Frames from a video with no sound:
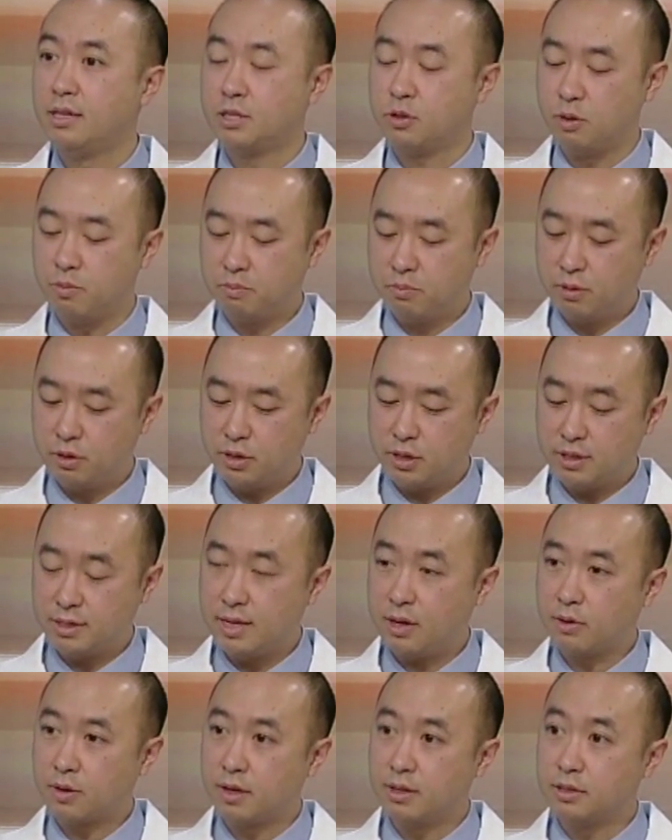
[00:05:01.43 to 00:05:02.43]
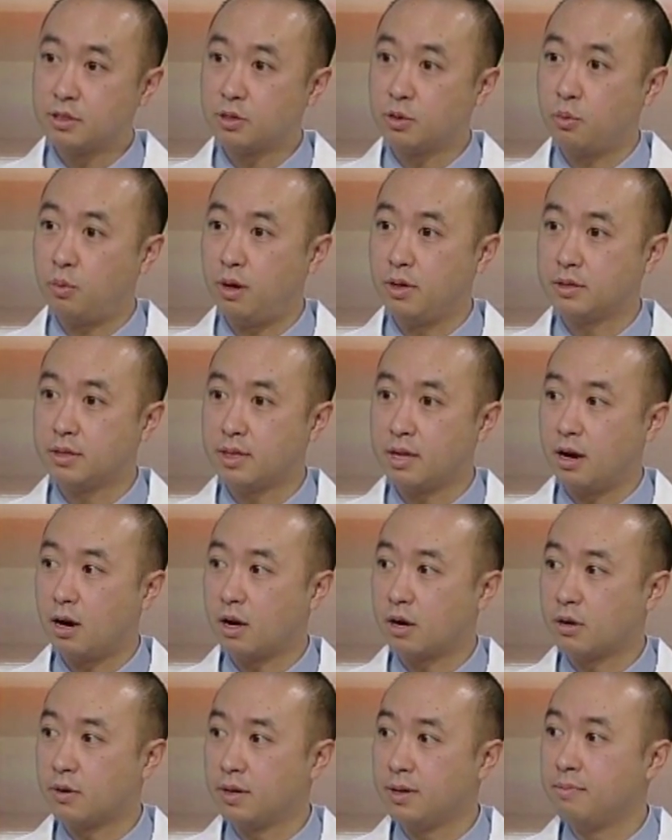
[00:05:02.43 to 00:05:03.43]
And so it pushes out against the walls of the
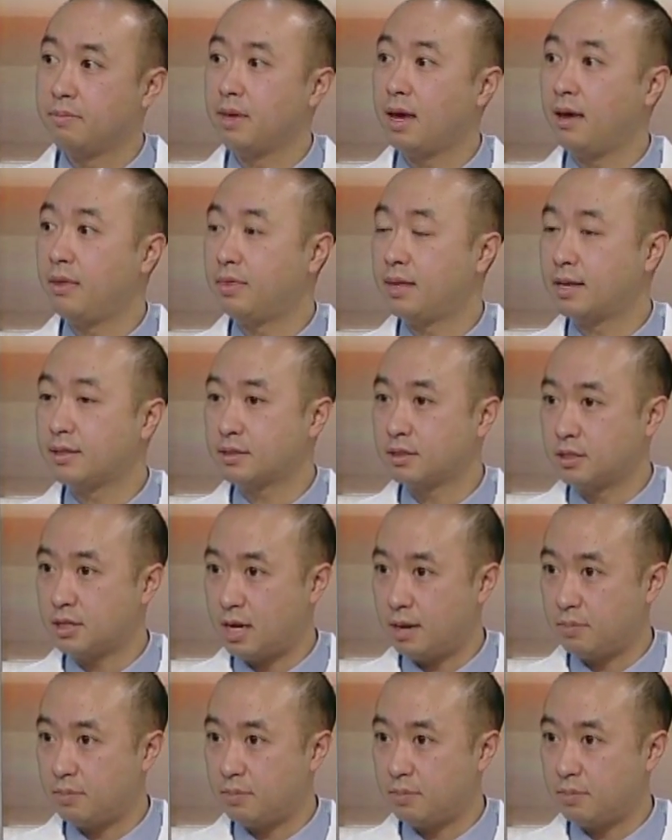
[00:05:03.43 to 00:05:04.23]
artery, and that's the